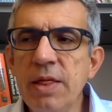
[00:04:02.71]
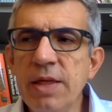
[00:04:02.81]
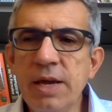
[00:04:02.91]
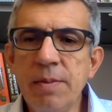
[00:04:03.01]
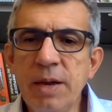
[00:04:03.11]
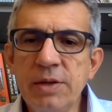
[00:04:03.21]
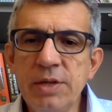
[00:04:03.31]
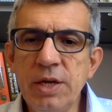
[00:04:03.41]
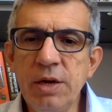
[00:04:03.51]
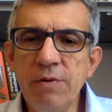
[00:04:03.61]
the
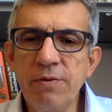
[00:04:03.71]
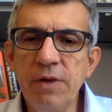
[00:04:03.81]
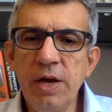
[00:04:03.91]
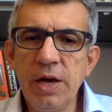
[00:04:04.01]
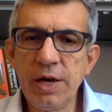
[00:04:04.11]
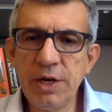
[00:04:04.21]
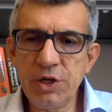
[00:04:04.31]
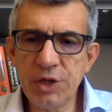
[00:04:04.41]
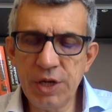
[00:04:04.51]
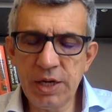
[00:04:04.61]
capacity of
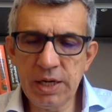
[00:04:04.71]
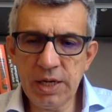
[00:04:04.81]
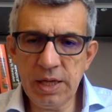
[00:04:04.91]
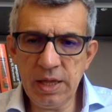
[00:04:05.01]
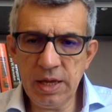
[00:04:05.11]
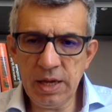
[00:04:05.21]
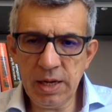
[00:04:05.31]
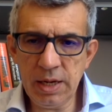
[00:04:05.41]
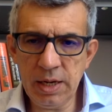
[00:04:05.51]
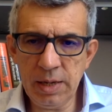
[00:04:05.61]
reaching the
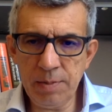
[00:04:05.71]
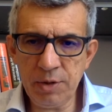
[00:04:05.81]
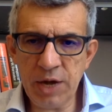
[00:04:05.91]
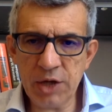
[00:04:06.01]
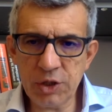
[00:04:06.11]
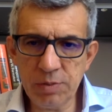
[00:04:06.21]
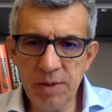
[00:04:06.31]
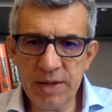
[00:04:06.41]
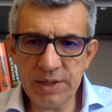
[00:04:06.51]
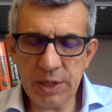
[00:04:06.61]
production
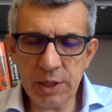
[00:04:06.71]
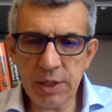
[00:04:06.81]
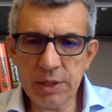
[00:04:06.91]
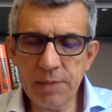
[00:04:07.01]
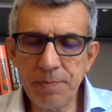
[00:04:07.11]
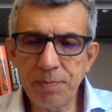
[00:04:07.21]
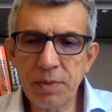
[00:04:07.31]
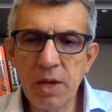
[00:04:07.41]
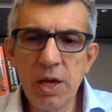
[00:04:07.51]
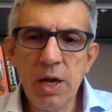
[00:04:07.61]
plan target.
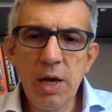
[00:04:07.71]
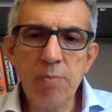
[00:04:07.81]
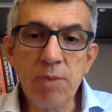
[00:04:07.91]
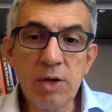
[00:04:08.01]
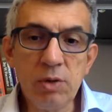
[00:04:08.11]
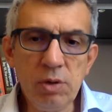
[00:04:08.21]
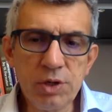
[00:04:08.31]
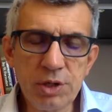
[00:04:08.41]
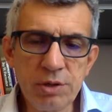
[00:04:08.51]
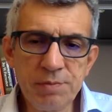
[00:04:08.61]
But
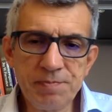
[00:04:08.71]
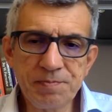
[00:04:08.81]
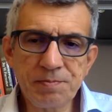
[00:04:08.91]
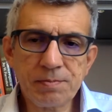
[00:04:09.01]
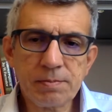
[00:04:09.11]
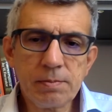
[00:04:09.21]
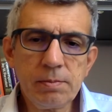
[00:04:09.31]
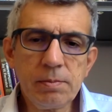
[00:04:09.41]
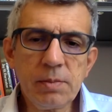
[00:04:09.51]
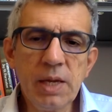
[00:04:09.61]
also,
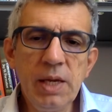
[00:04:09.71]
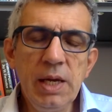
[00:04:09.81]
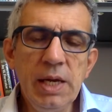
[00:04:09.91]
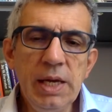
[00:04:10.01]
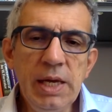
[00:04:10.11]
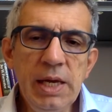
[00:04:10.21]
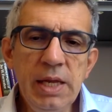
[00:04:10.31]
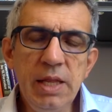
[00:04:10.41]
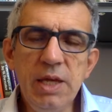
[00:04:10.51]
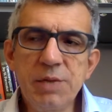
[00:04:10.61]

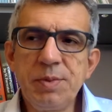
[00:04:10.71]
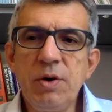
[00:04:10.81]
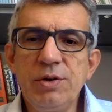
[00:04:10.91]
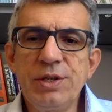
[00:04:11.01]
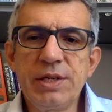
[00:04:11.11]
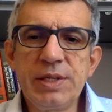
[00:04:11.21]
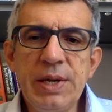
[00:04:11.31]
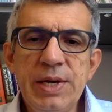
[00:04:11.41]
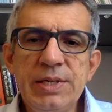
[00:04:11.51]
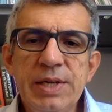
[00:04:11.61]
in this process, there
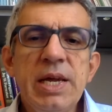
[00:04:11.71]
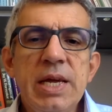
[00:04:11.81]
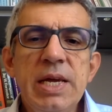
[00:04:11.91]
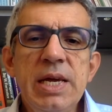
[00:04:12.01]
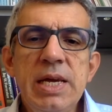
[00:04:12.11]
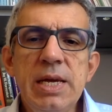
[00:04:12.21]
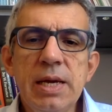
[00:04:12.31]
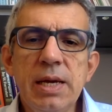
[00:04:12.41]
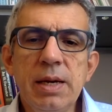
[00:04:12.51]
is a key